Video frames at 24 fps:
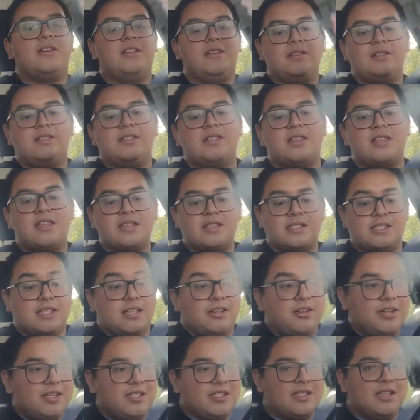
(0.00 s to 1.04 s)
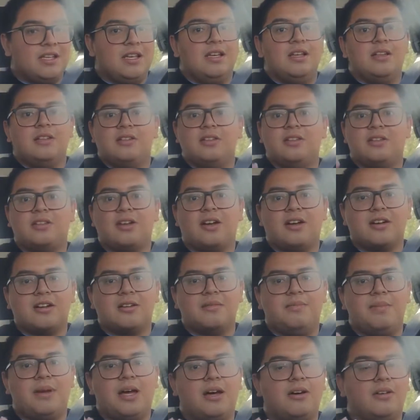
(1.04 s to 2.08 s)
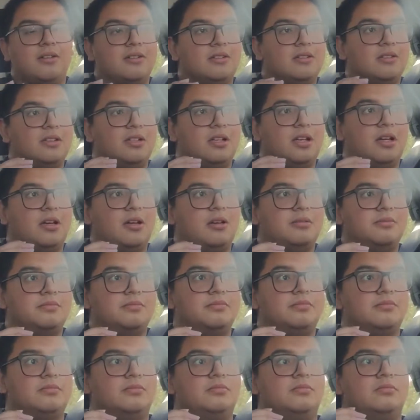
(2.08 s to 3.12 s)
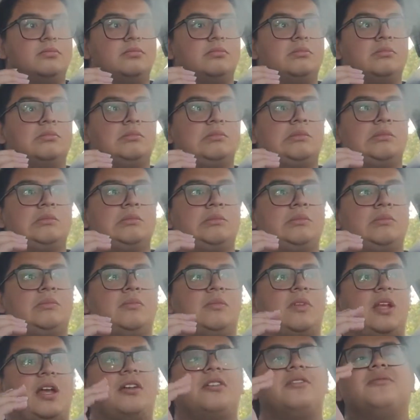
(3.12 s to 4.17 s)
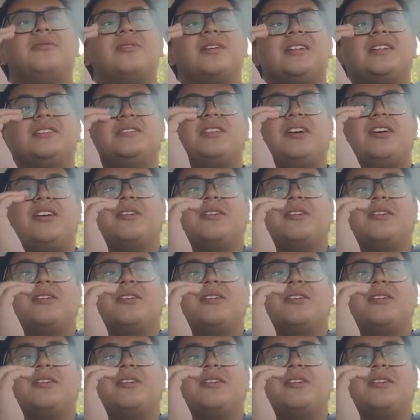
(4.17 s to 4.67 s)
to use this series to talk about um, I don't want to